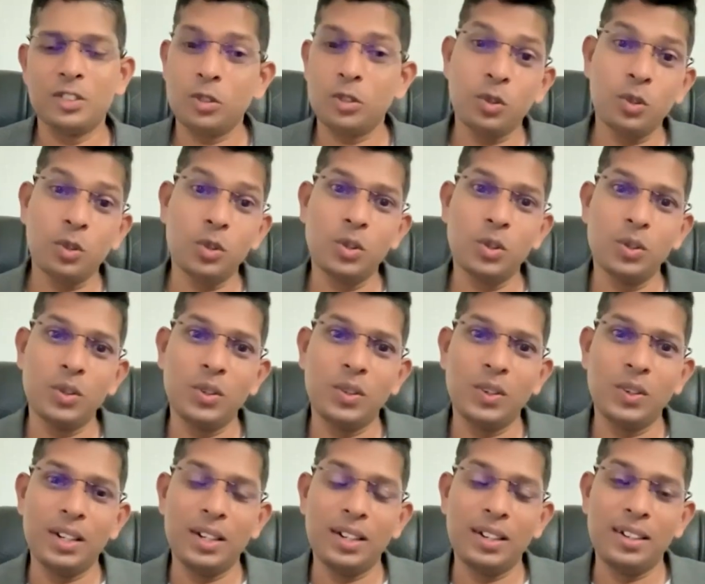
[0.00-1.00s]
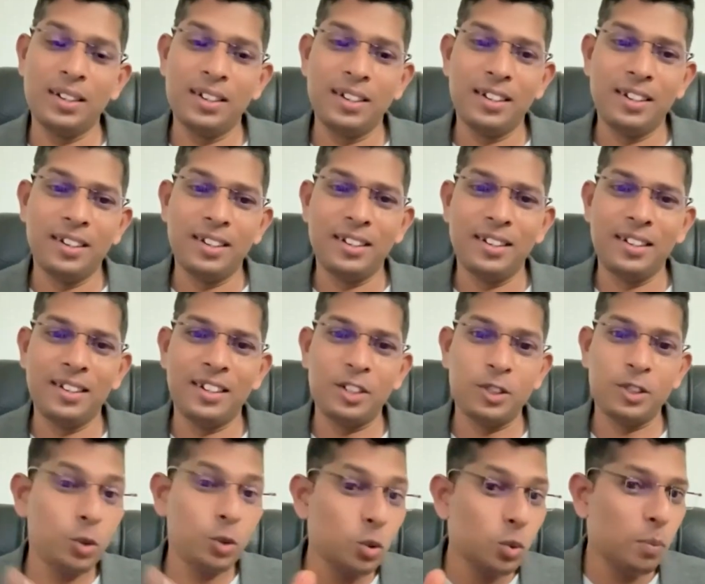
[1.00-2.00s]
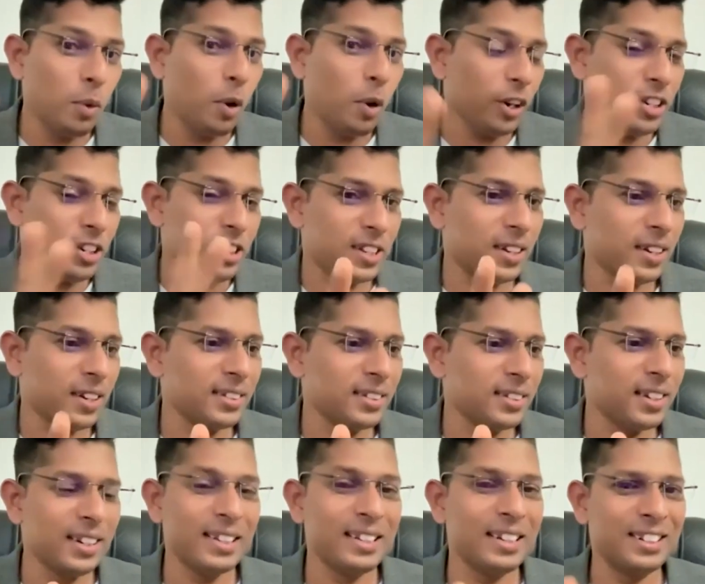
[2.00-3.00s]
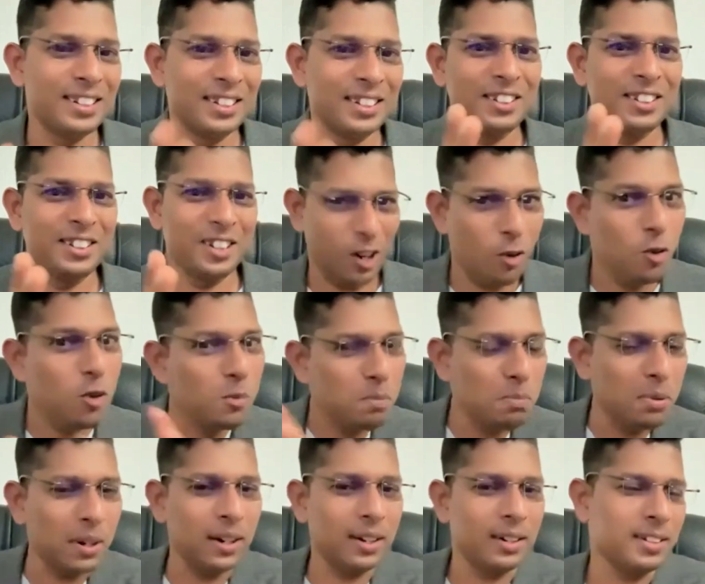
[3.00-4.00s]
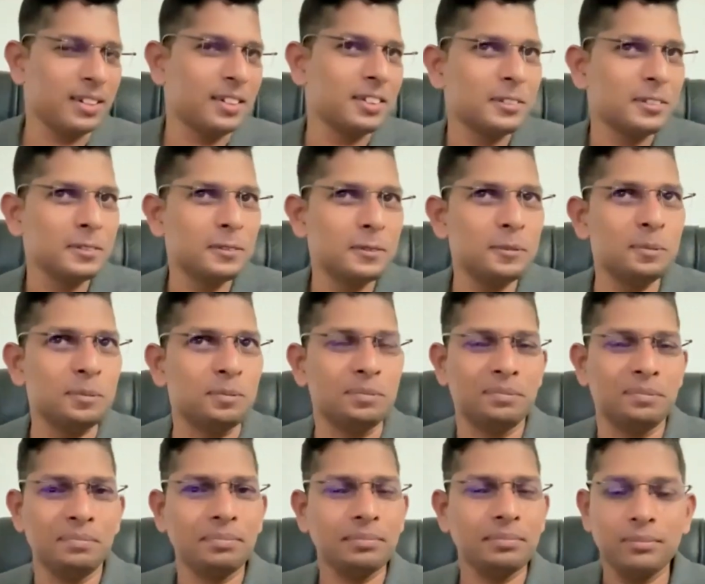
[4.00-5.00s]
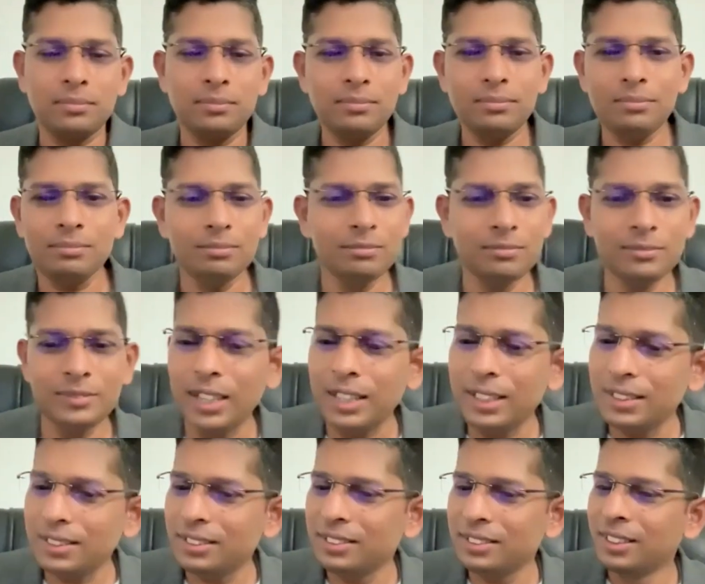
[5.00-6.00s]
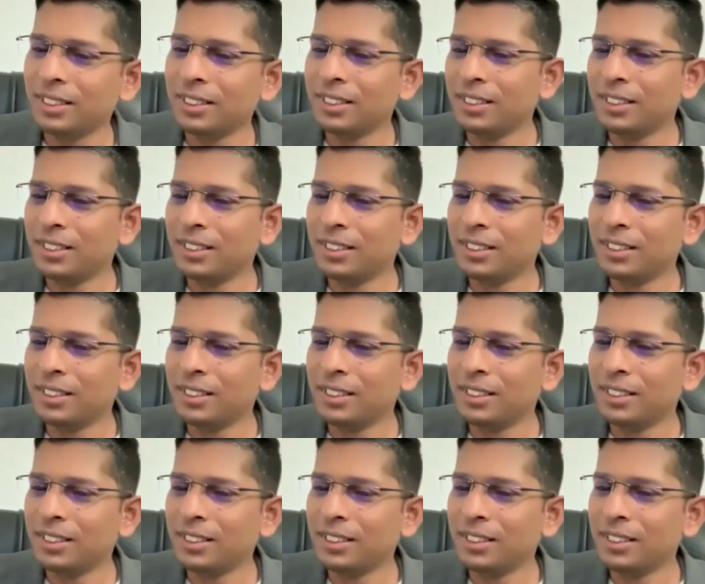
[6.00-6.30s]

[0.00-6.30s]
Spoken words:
So 2 points are there in that crown part, that